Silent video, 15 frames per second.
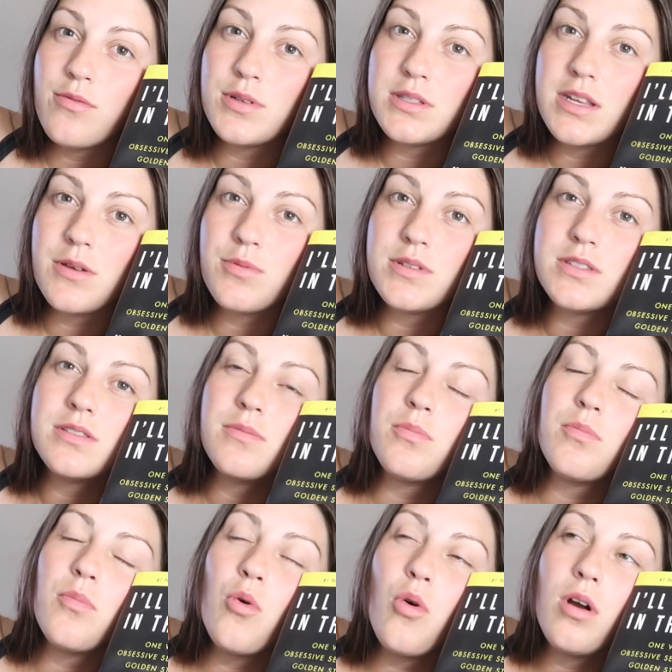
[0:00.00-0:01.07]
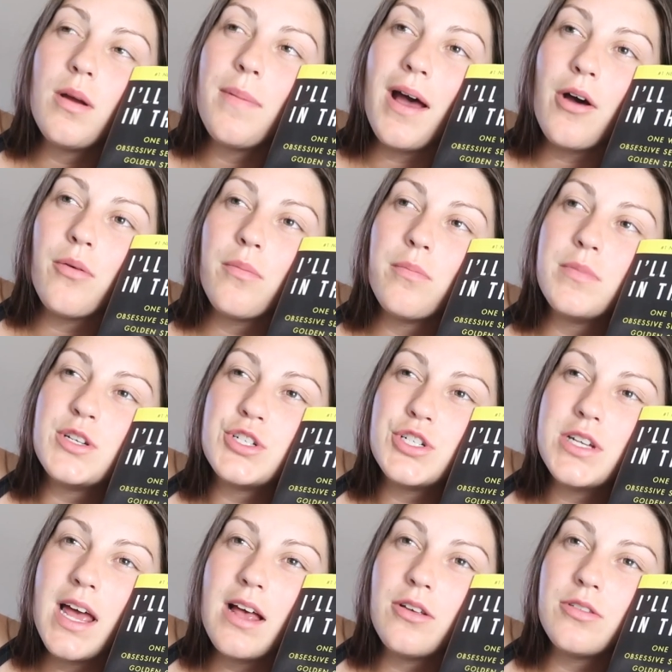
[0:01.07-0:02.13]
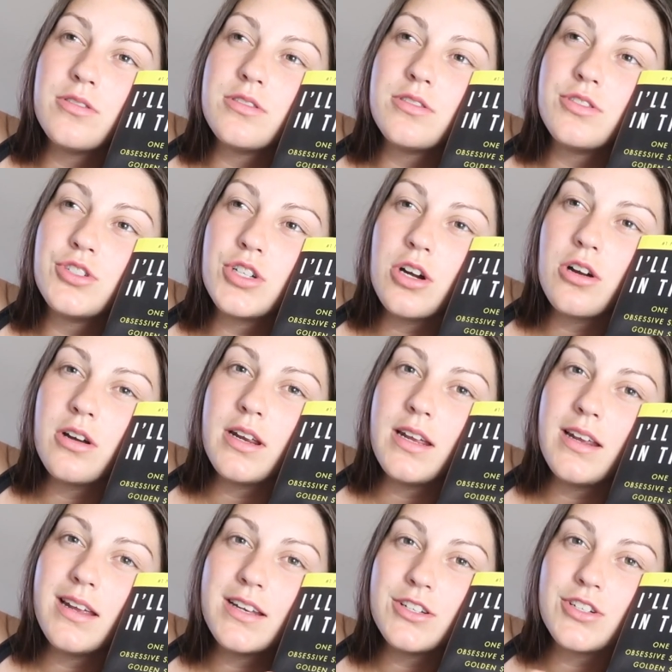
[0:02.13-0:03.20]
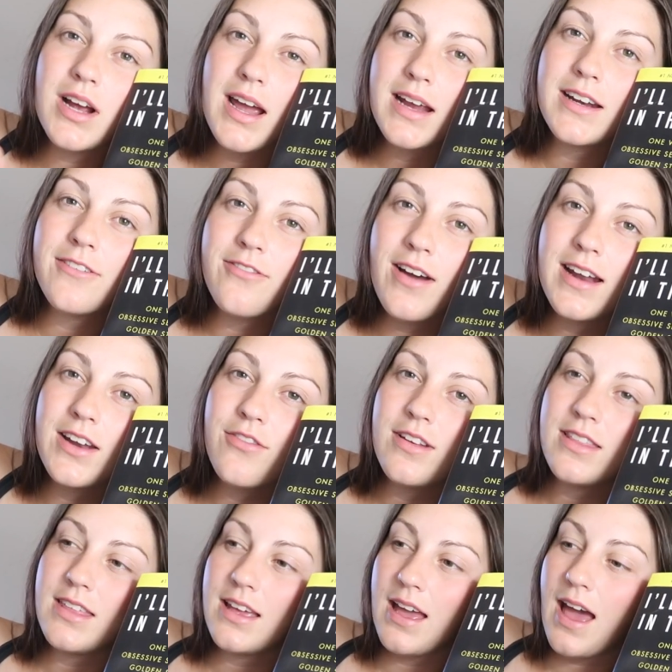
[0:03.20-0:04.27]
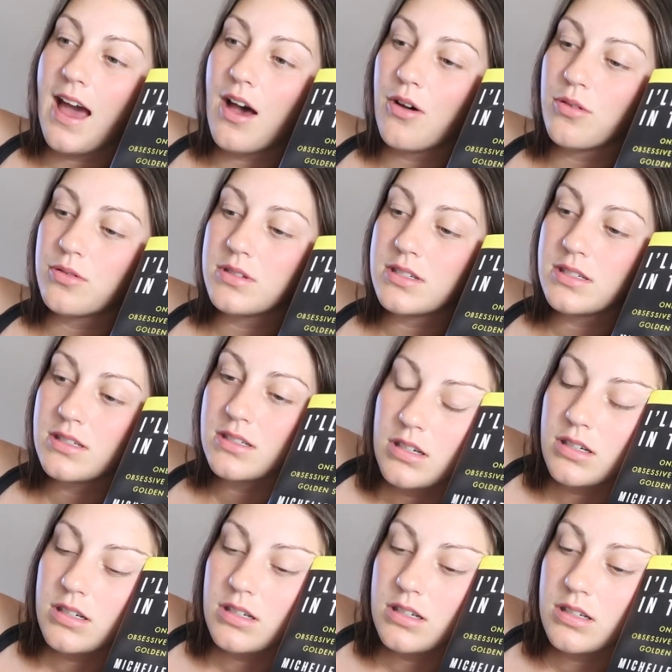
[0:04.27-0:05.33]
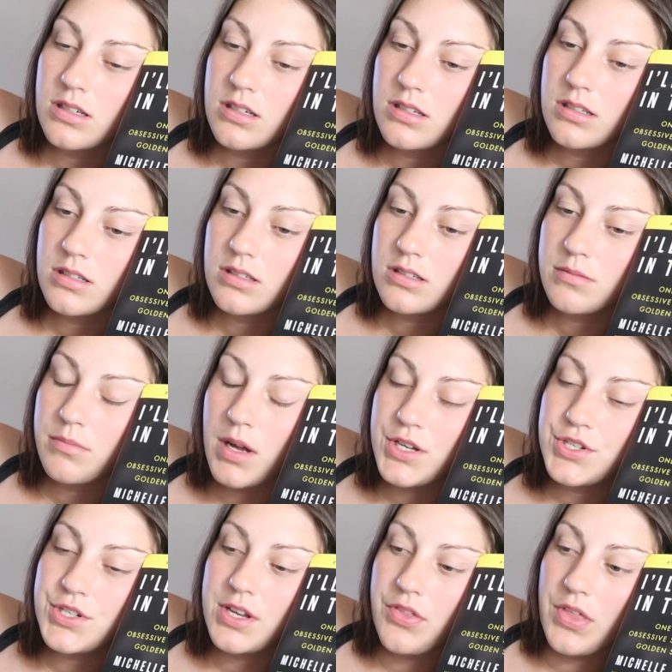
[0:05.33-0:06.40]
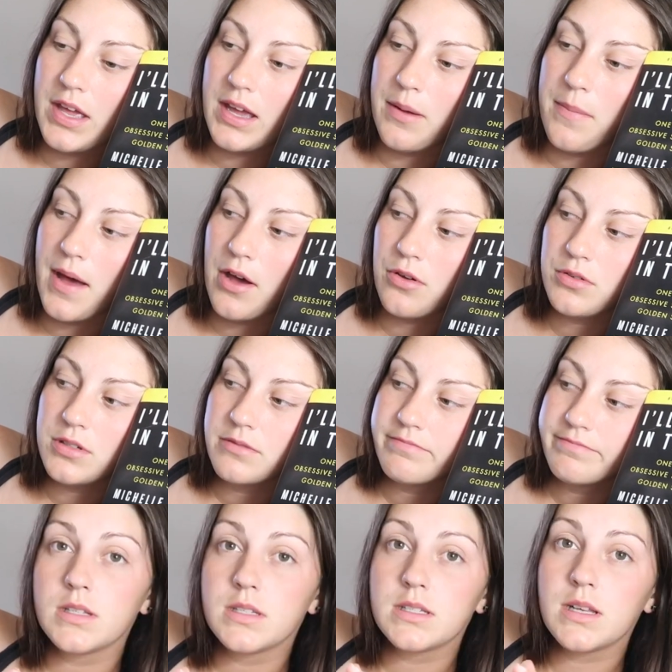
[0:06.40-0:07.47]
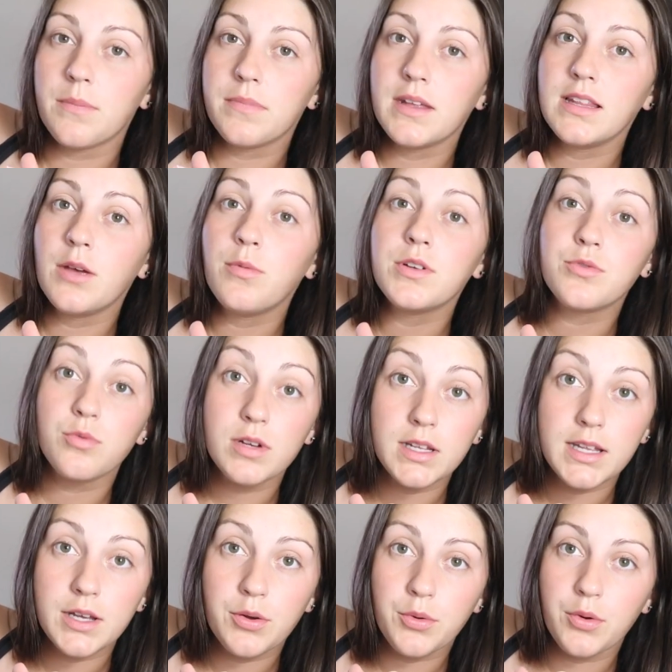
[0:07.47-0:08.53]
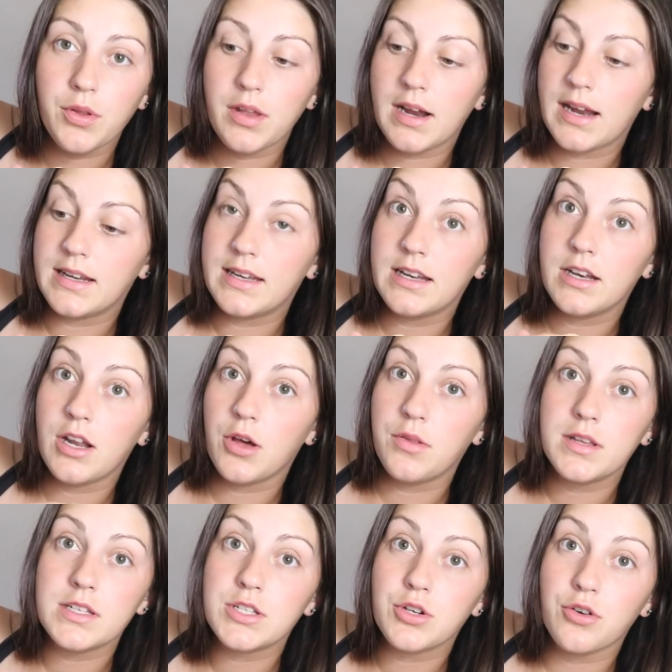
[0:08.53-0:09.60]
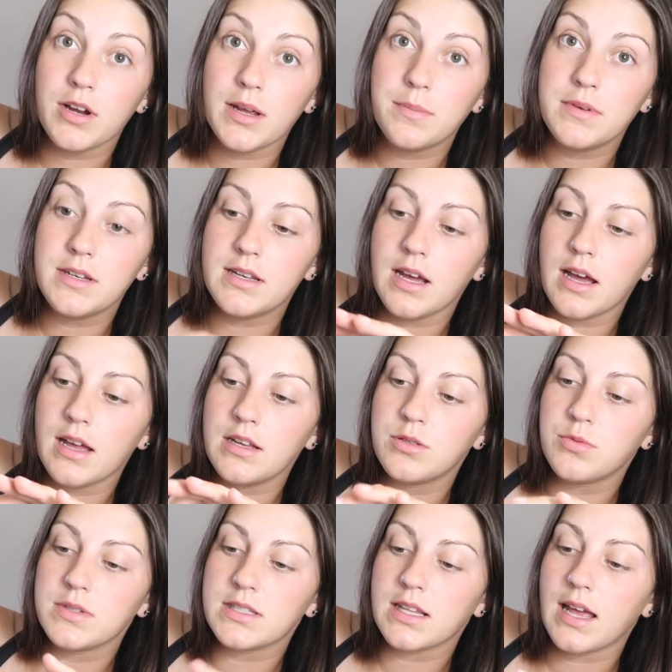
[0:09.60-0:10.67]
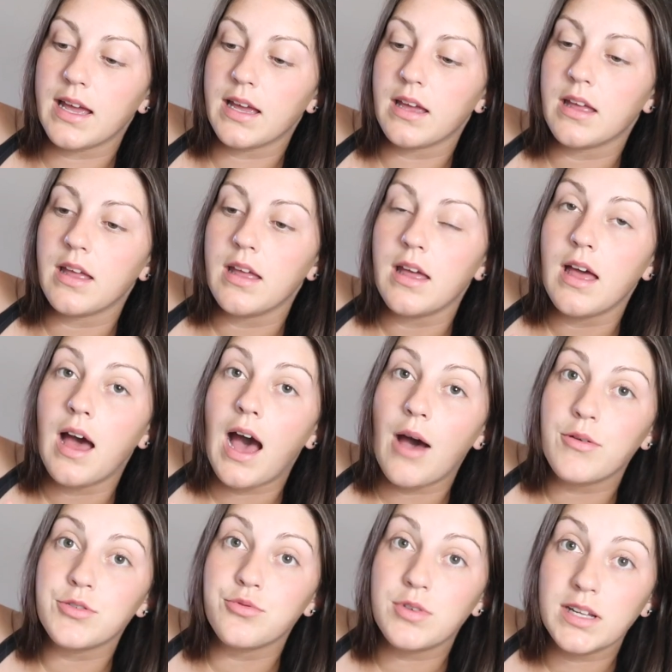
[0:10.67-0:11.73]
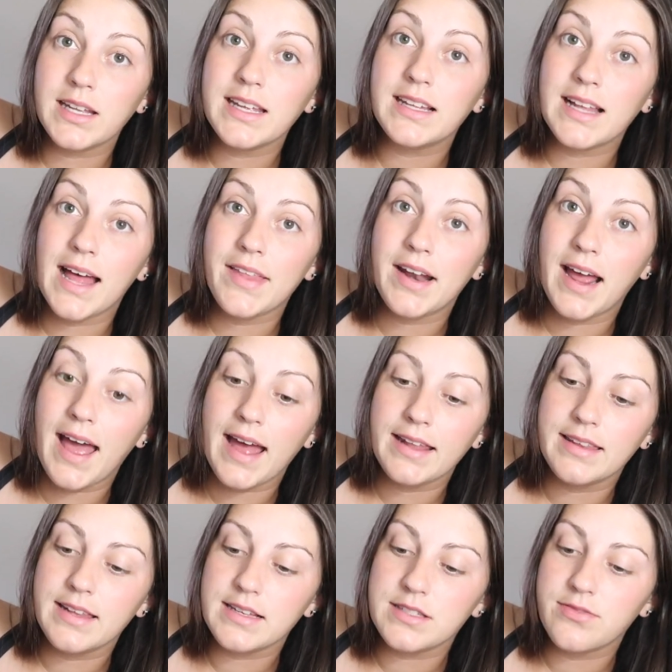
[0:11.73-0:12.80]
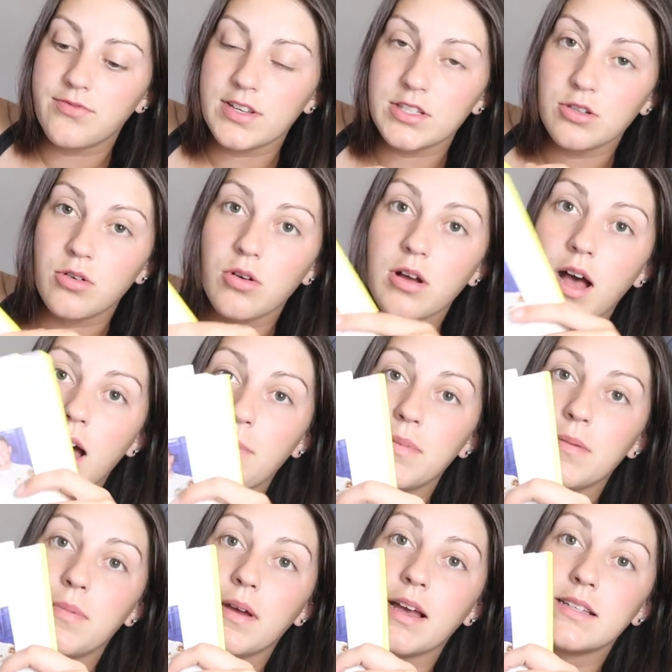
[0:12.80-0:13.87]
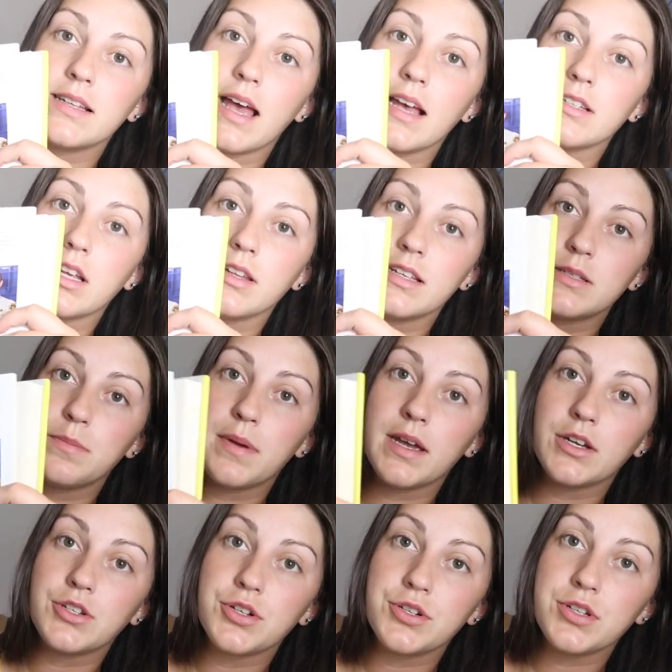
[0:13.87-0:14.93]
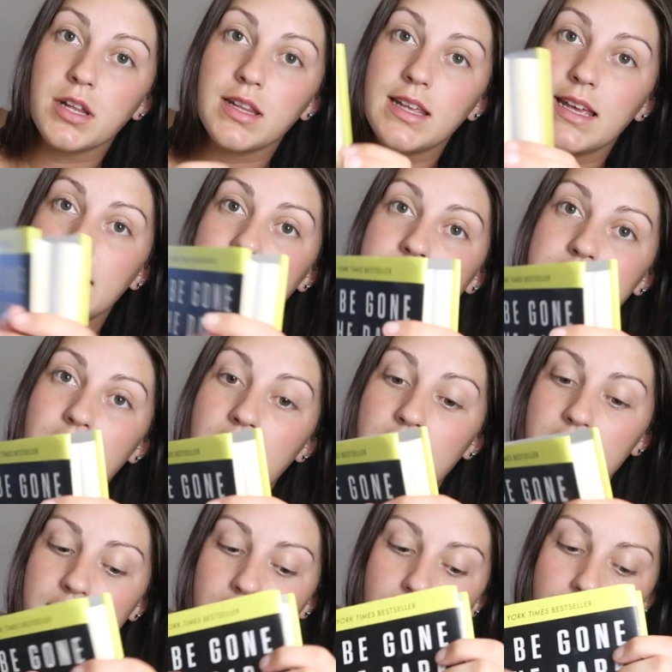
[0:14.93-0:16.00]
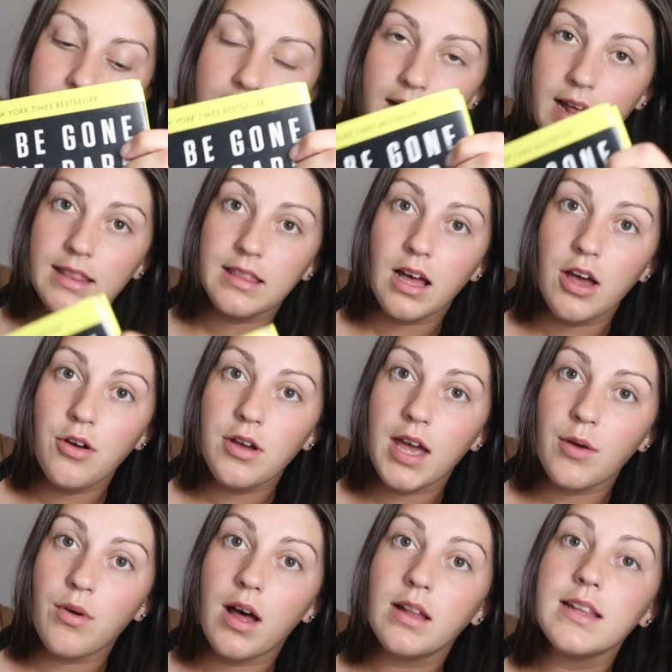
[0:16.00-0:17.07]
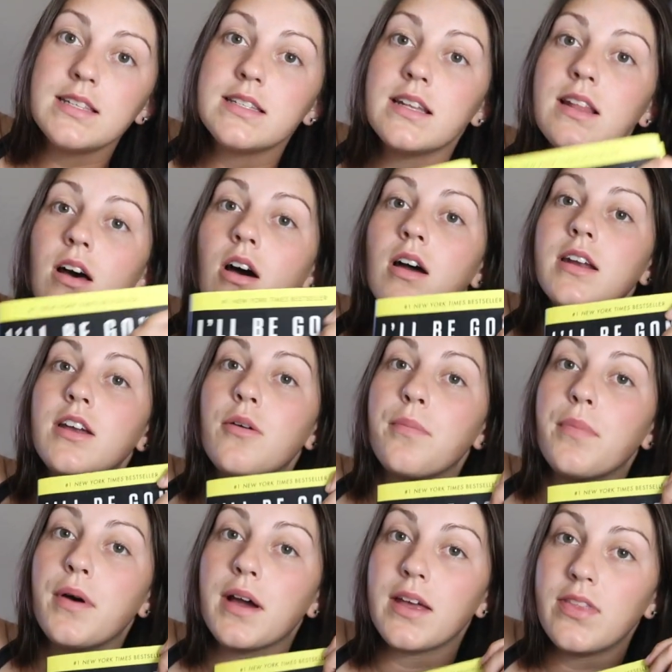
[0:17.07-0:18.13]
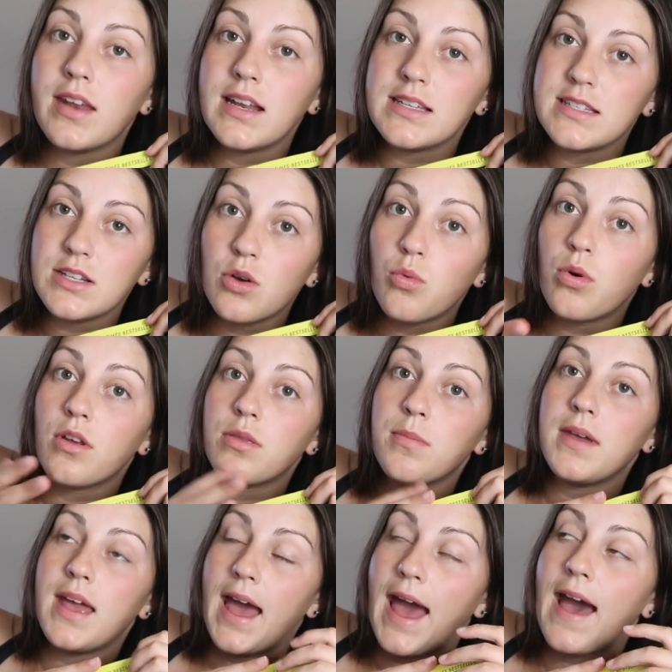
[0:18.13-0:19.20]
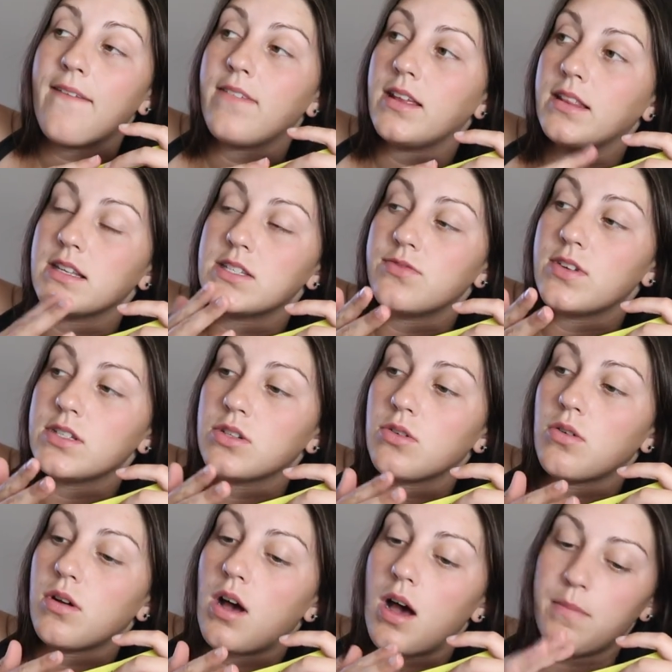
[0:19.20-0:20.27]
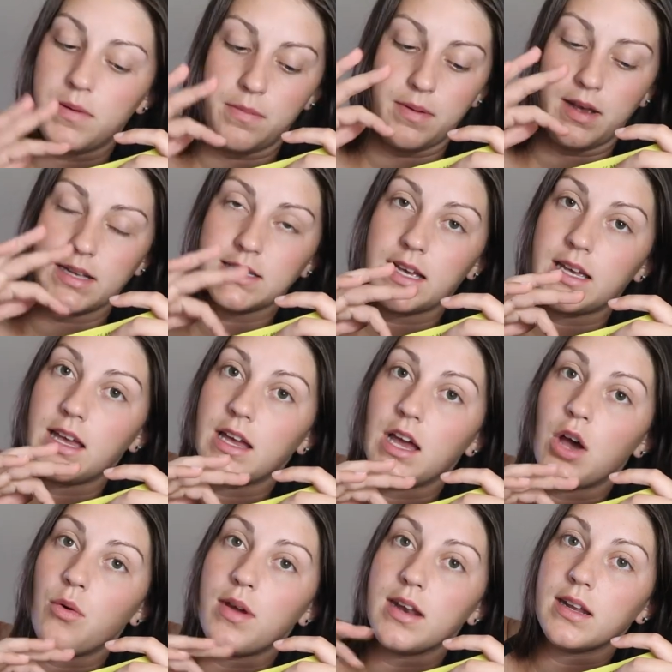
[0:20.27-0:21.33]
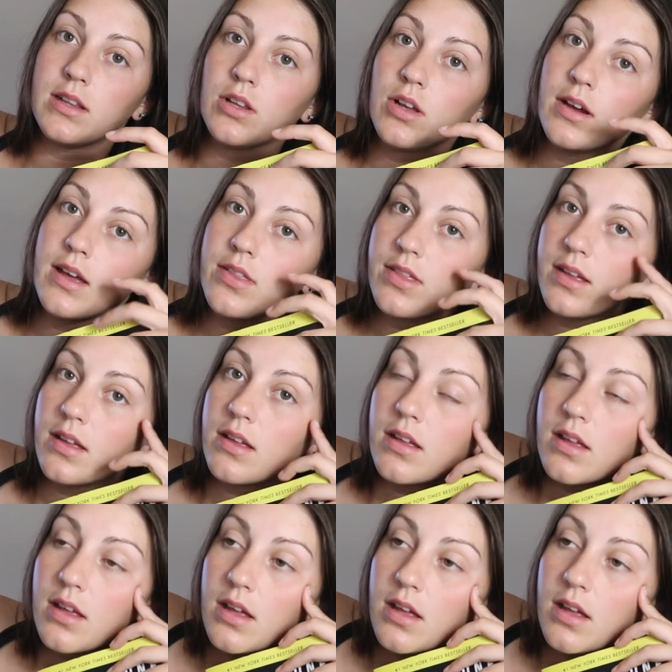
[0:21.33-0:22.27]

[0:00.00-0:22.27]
it was more about Michelle's journey and trying to find everything out. Much to think about. Something that was really cool that I didn't know that Scribd does was like, I was really glad that I had this physical copy because it has all these pictures on the inside. I thought, okay, well, I'll listen to the audiobook and then it's still worth me having this physical copy because I can go in and look at the